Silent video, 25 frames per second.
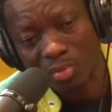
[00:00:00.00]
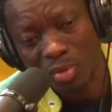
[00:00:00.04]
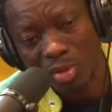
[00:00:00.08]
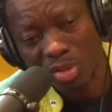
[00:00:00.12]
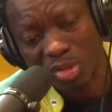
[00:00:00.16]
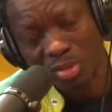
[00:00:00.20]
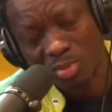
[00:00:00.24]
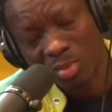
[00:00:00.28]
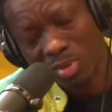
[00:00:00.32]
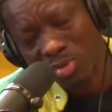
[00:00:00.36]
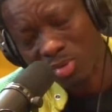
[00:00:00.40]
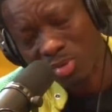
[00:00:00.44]

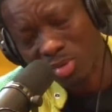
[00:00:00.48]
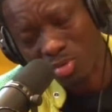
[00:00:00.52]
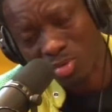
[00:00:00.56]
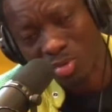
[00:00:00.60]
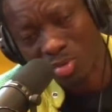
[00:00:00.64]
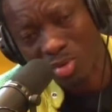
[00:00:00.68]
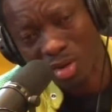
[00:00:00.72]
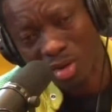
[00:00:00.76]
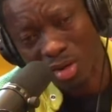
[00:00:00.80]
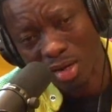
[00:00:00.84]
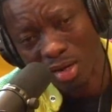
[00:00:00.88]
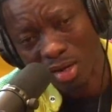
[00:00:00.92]
Will Smith was
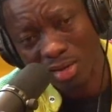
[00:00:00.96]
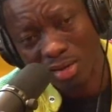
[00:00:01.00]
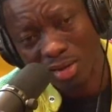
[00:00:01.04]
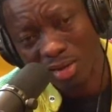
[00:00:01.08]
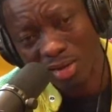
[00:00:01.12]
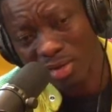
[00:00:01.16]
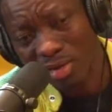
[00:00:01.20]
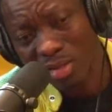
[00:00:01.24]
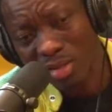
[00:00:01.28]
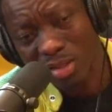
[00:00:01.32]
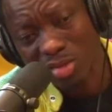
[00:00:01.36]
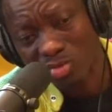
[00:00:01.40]
wrong, and,
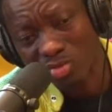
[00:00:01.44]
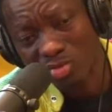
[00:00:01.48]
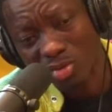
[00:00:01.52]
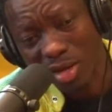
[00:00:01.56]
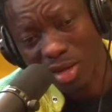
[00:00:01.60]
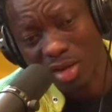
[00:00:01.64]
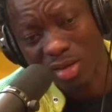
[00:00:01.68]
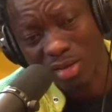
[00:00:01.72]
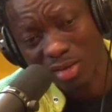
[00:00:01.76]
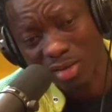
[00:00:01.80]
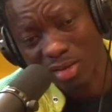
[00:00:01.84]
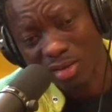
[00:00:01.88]
and he's
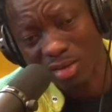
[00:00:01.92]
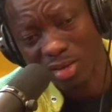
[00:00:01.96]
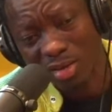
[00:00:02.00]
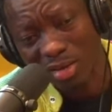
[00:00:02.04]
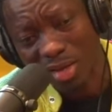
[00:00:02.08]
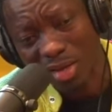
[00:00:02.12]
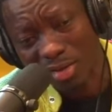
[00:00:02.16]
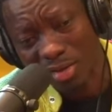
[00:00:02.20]
trying, you know.